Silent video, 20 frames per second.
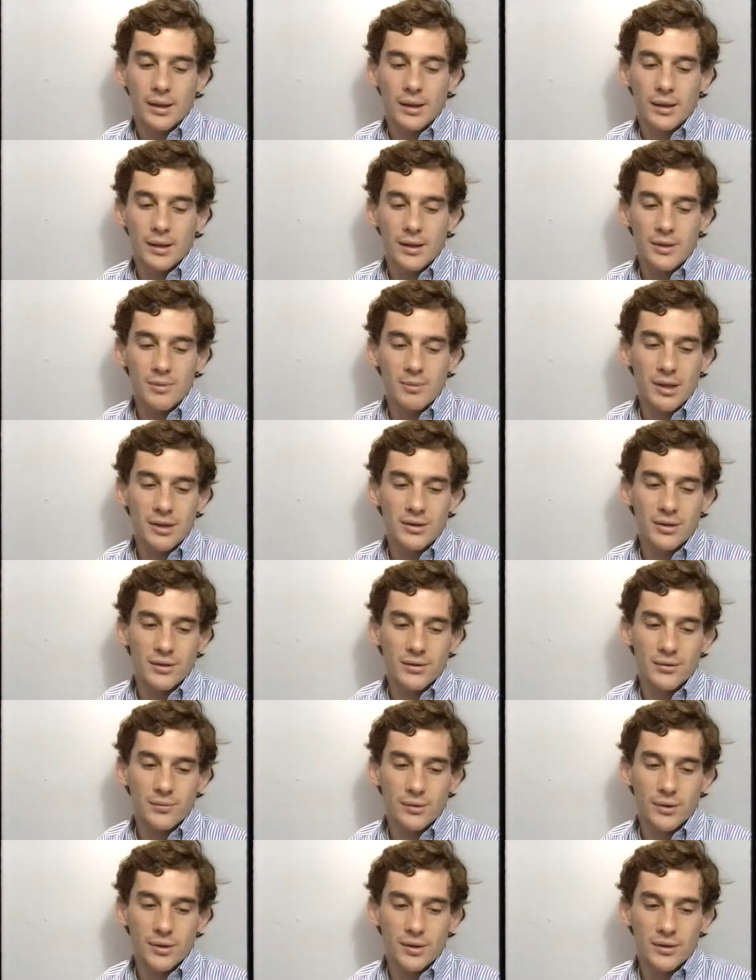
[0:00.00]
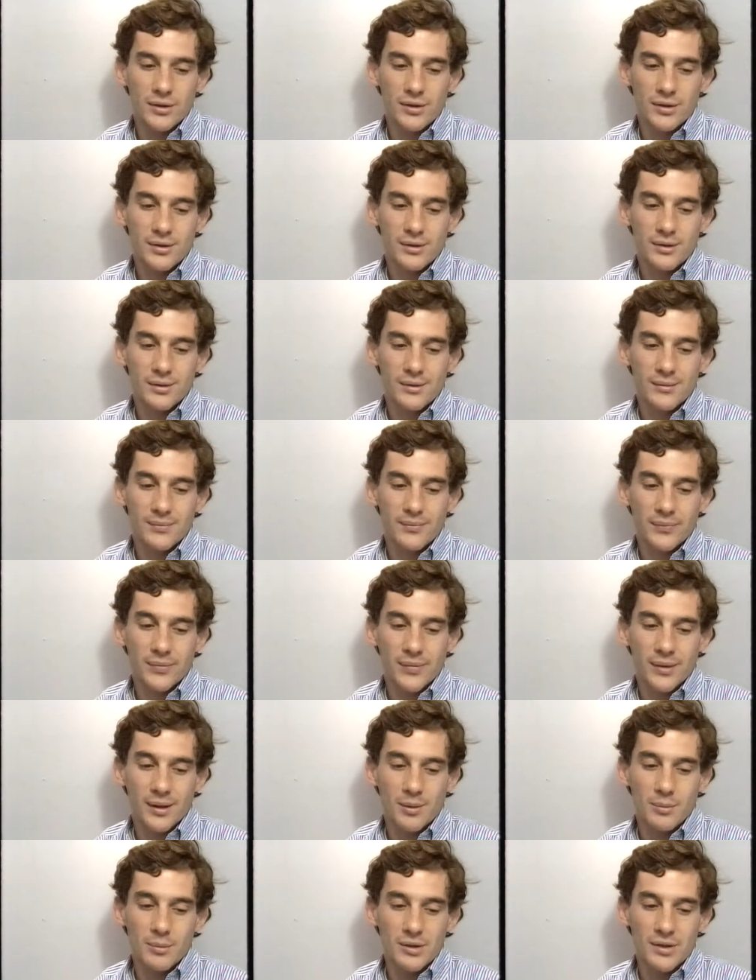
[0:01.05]
as much as was
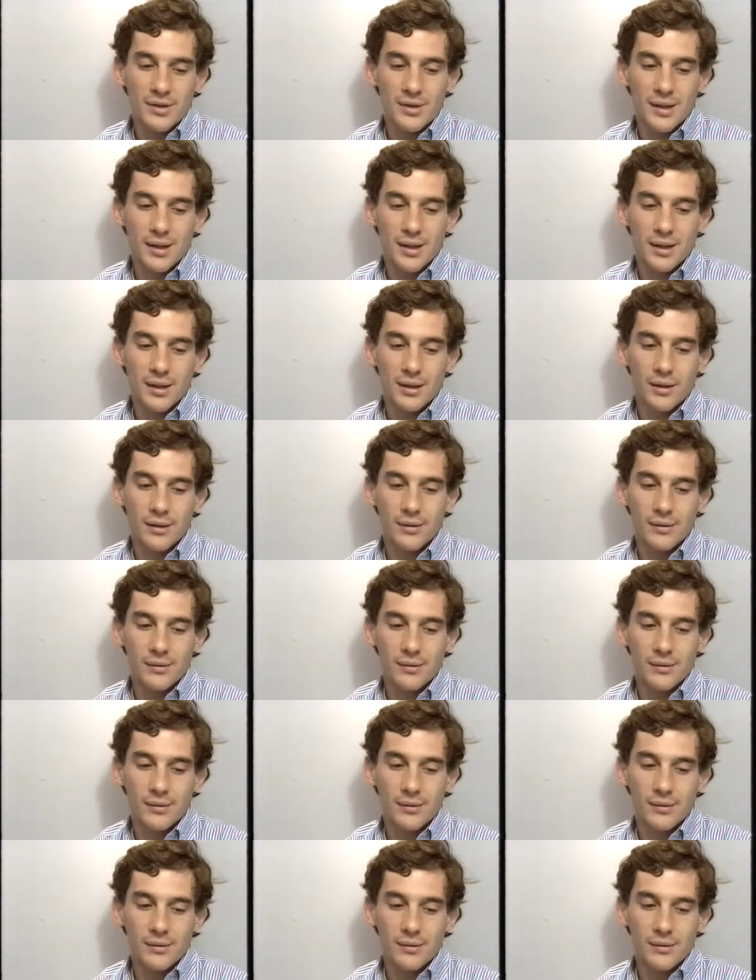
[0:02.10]
a mistake